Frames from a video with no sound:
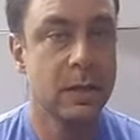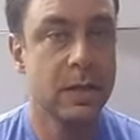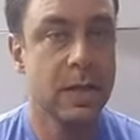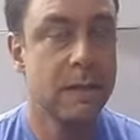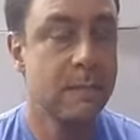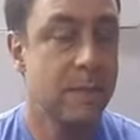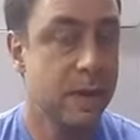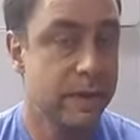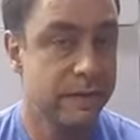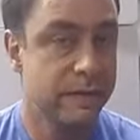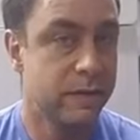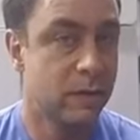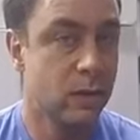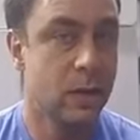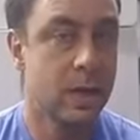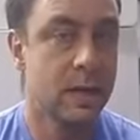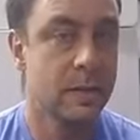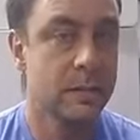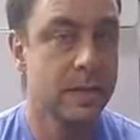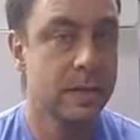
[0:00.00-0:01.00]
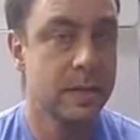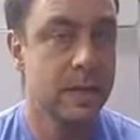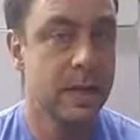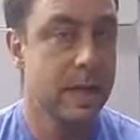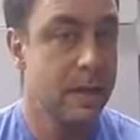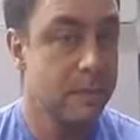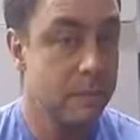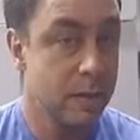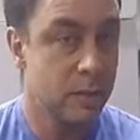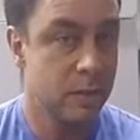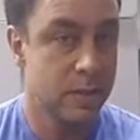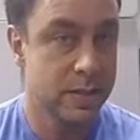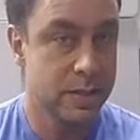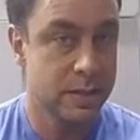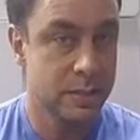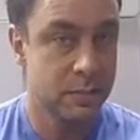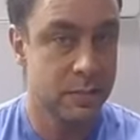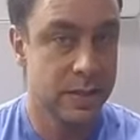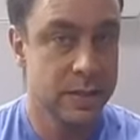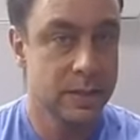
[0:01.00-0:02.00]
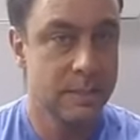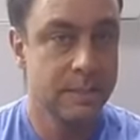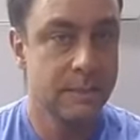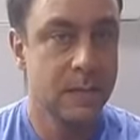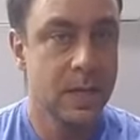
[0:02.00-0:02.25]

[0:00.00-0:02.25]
in my forearms and in my wrists, right?